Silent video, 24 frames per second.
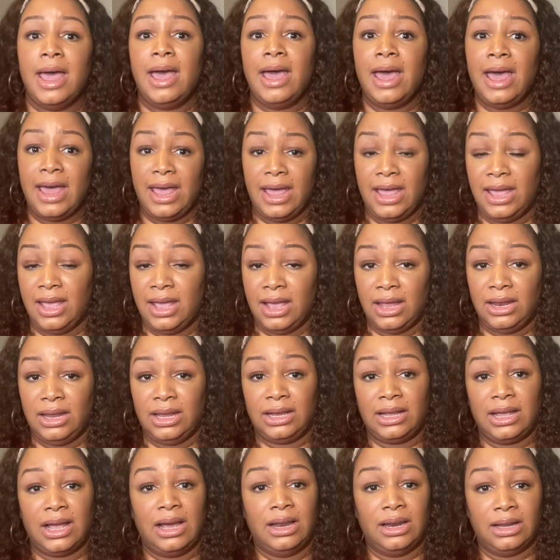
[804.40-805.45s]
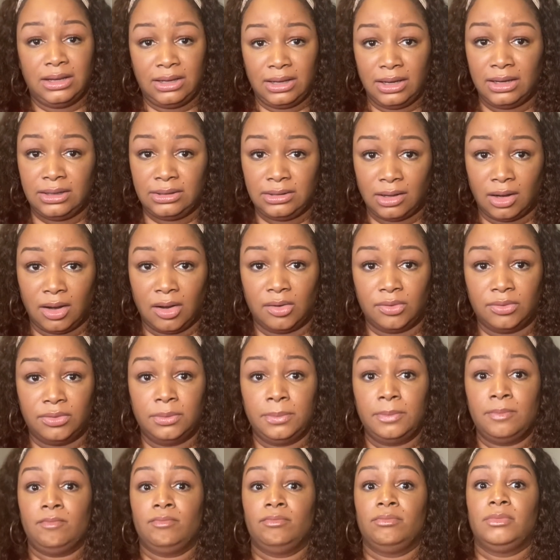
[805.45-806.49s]
and it kind of kicked off.
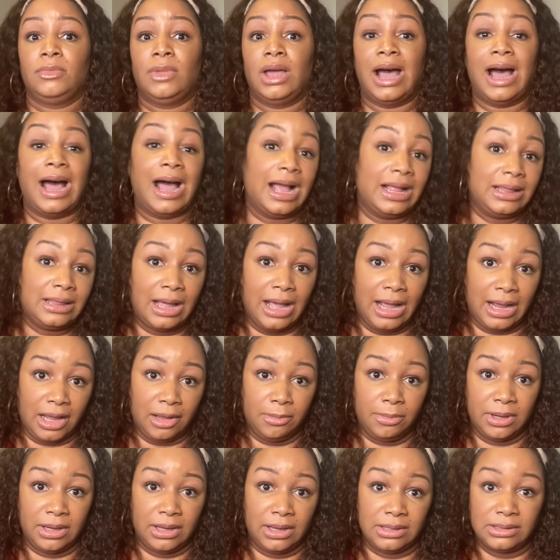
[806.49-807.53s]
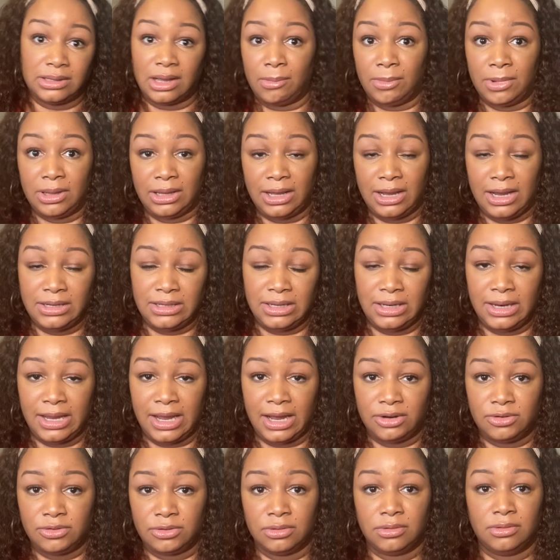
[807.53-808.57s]
I like it because I'm a lazy
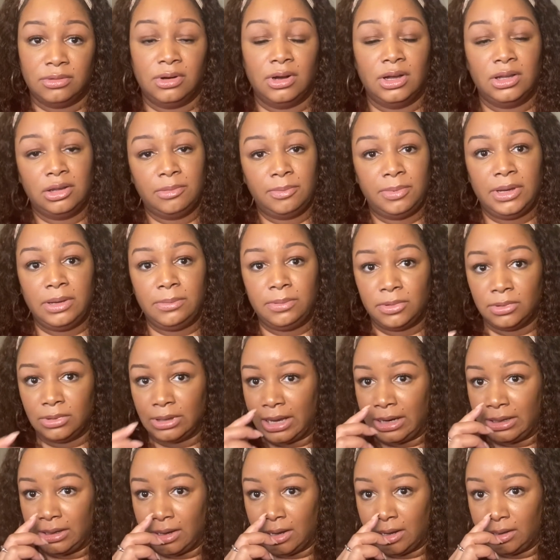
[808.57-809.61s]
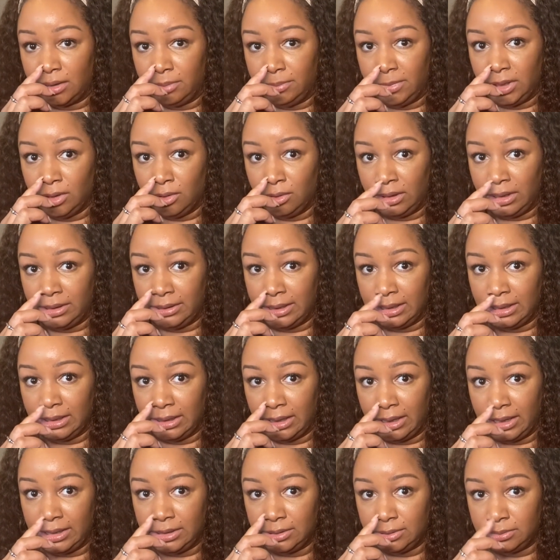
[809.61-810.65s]
natural. Other people are like, nah, let me go and get their
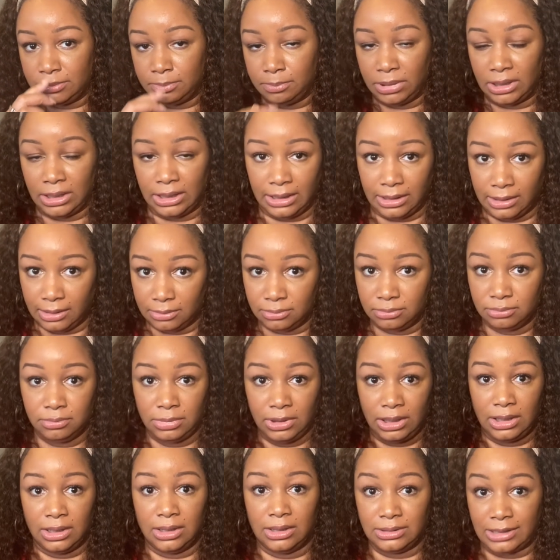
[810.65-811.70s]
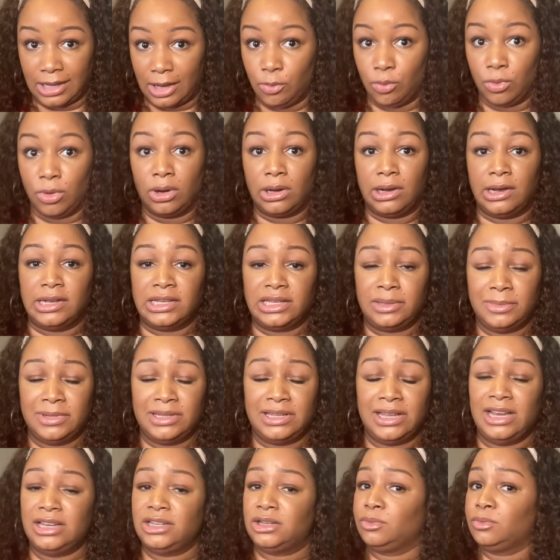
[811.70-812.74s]
lace player because they want
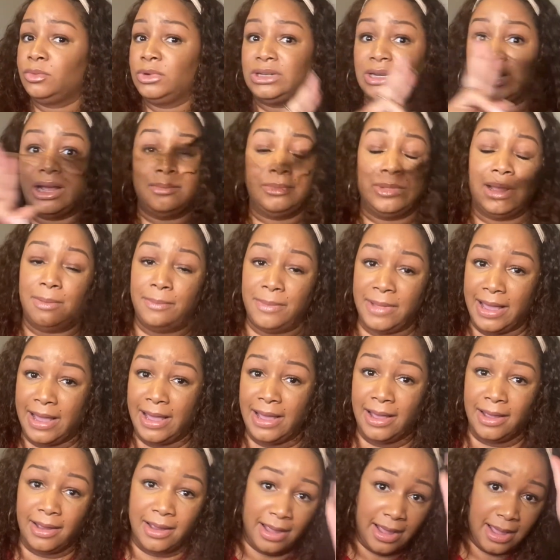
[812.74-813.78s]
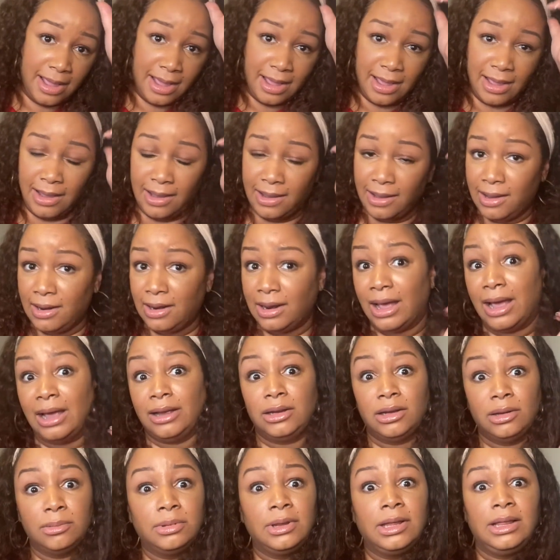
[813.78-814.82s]
customization, which I'm not mad and I
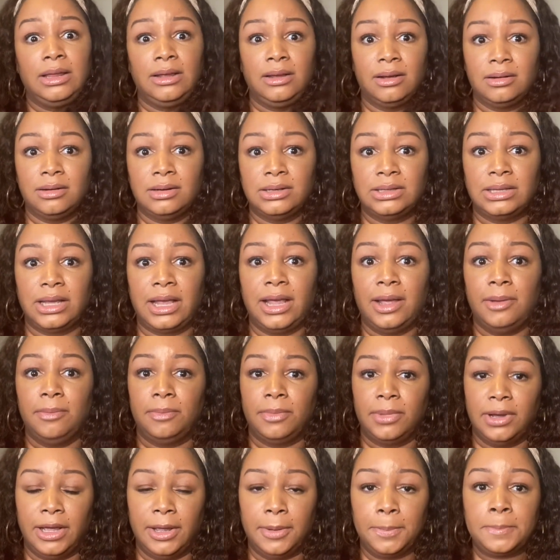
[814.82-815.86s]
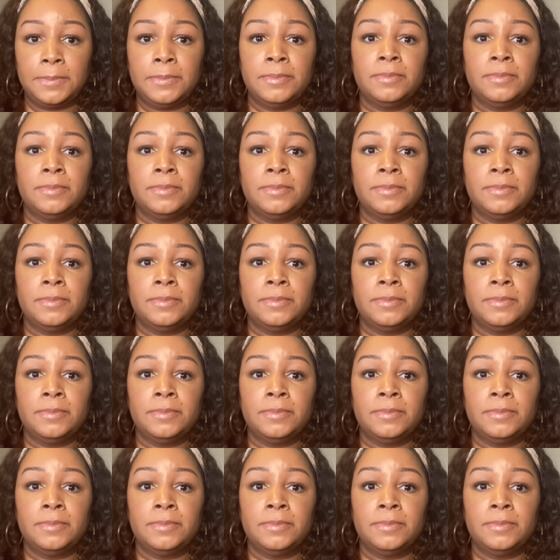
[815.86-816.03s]
completely understand. But